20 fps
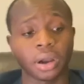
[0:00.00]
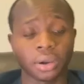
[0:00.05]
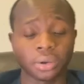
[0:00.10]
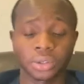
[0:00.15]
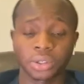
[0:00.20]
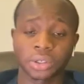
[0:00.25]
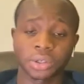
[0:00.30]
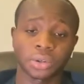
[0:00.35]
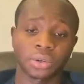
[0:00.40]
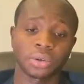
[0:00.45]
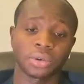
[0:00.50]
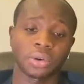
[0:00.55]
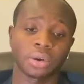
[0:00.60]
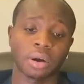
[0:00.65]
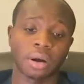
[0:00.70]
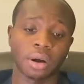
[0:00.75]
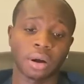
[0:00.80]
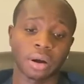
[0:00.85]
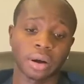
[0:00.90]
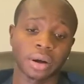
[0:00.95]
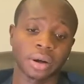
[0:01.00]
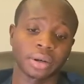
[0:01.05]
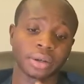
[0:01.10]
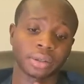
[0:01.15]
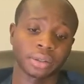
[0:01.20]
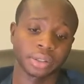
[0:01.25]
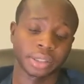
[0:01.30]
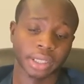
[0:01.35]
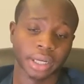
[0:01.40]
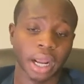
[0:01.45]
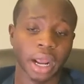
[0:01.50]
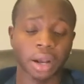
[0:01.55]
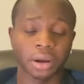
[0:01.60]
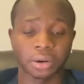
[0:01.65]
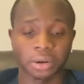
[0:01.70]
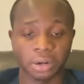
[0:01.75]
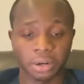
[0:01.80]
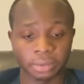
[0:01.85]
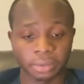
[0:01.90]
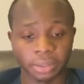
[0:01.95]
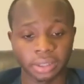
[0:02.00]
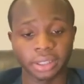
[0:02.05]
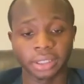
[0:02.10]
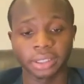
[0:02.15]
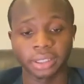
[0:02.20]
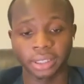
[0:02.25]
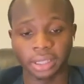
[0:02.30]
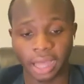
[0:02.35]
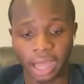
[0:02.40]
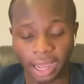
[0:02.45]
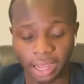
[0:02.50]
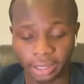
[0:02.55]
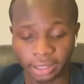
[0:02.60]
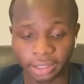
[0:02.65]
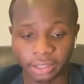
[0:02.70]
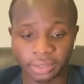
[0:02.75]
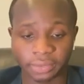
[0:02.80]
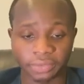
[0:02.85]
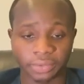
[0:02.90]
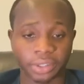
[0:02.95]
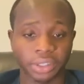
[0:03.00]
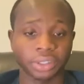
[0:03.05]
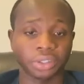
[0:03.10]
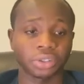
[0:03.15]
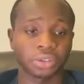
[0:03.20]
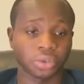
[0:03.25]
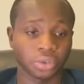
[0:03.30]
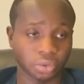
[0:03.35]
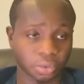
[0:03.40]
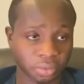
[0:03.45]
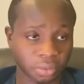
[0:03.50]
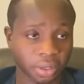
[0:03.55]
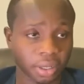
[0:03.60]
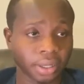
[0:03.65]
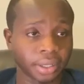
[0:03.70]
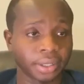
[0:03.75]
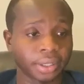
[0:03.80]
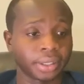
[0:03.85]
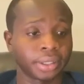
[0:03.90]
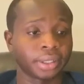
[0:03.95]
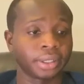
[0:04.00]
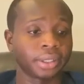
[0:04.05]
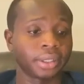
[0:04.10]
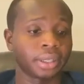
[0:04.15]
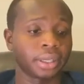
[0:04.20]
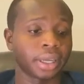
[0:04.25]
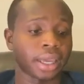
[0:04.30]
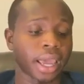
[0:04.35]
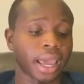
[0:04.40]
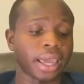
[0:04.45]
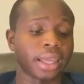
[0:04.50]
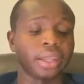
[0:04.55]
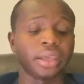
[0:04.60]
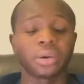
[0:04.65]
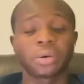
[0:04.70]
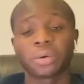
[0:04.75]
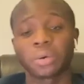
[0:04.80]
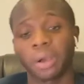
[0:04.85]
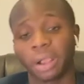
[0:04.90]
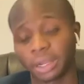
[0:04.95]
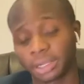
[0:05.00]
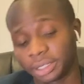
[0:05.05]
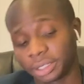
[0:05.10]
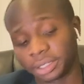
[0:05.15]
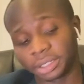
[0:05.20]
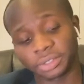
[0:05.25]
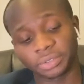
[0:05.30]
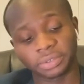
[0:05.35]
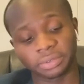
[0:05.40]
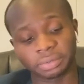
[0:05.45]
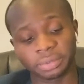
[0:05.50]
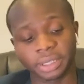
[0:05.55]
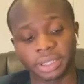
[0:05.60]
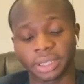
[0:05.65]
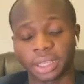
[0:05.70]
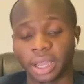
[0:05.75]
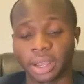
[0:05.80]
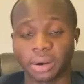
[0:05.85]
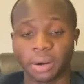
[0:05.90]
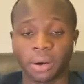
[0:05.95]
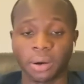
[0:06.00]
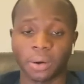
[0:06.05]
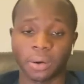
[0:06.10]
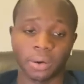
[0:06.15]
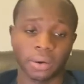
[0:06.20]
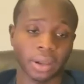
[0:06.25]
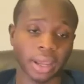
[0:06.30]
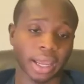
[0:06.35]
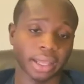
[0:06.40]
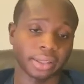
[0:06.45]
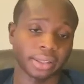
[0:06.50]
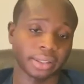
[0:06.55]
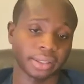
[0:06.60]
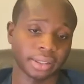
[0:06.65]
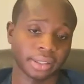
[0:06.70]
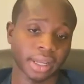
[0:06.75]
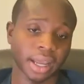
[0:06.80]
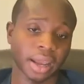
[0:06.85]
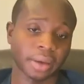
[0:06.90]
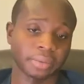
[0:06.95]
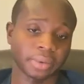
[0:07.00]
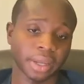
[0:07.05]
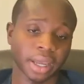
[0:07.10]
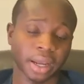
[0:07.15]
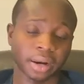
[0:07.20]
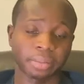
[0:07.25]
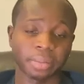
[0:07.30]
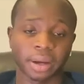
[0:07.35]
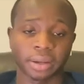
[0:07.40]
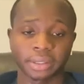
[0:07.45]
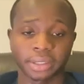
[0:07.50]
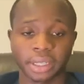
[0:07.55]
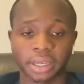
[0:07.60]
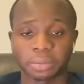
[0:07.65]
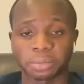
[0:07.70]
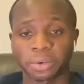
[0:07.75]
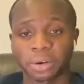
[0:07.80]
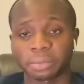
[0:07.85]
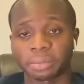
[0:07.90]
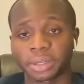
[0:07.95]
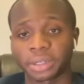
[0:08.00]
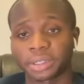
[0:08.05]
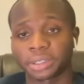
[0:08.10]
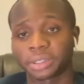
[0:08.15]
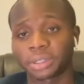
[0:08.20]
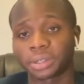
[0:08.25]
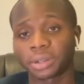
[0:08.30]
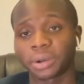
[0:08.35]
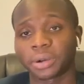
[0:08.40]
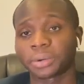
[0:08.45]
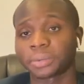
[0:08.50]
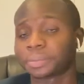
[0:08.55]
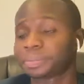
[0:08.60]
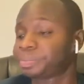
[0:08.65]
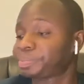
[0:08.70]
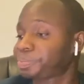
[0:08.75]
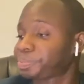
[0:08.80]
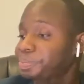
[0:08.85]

also our Chicago Urban League class via Zoom. Any questions for me at all at this time? We got about 10 more minutes to go.